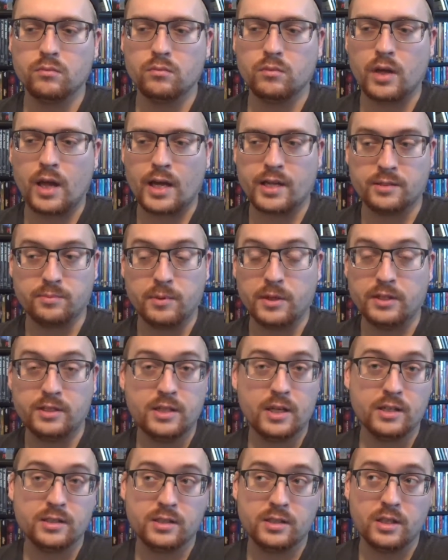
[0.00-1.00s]
has
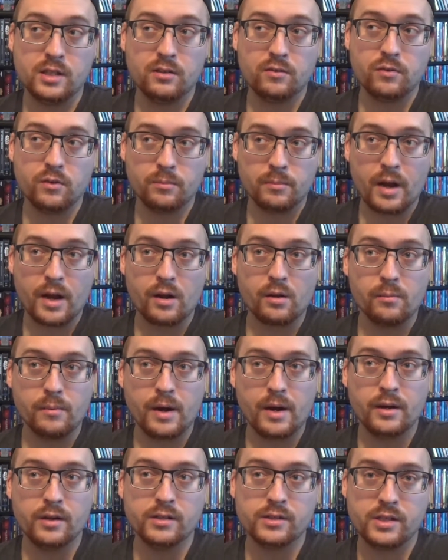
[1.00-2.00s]
PTSD from Michael
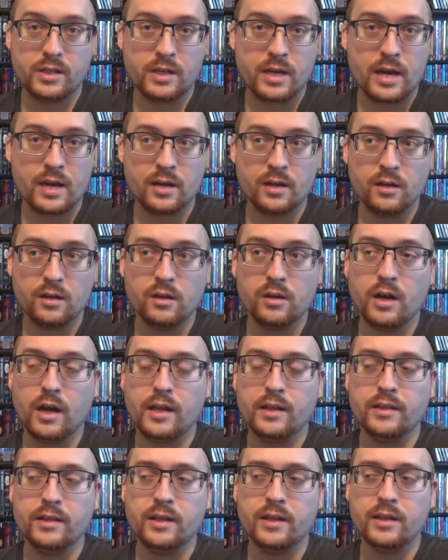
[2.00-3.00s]
Myers attacking her,
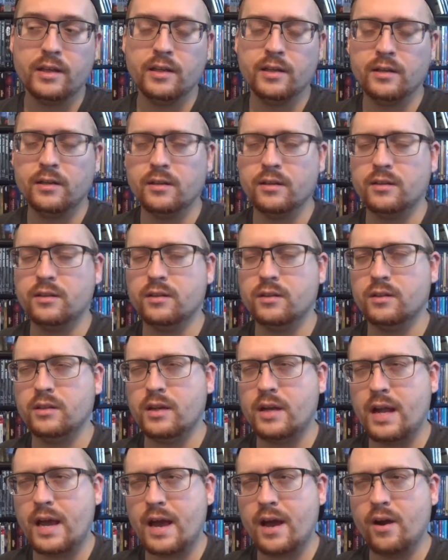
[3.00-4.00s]
and then
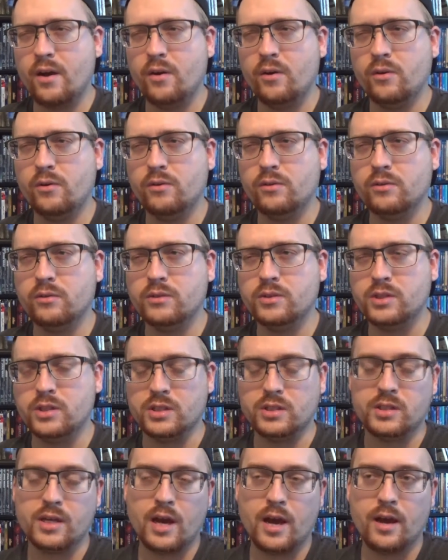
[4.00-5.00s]
now
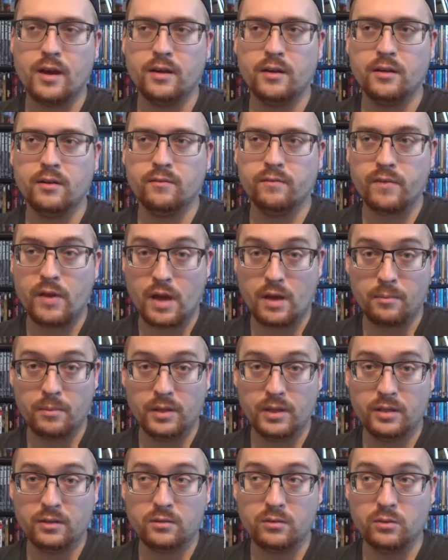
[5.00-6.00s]
she's got
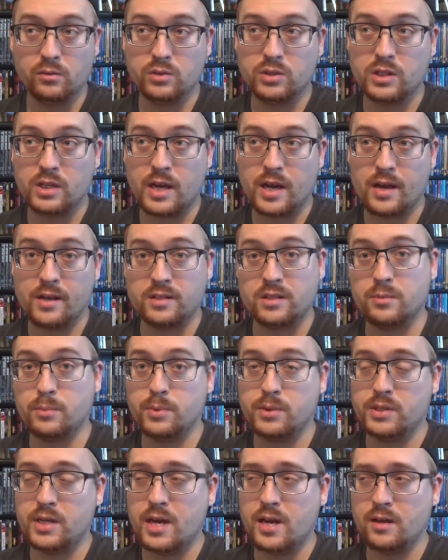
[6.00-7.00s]
family who she has to
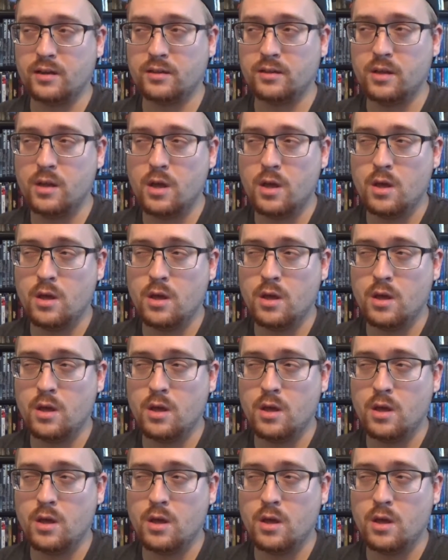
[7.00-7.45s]
protect,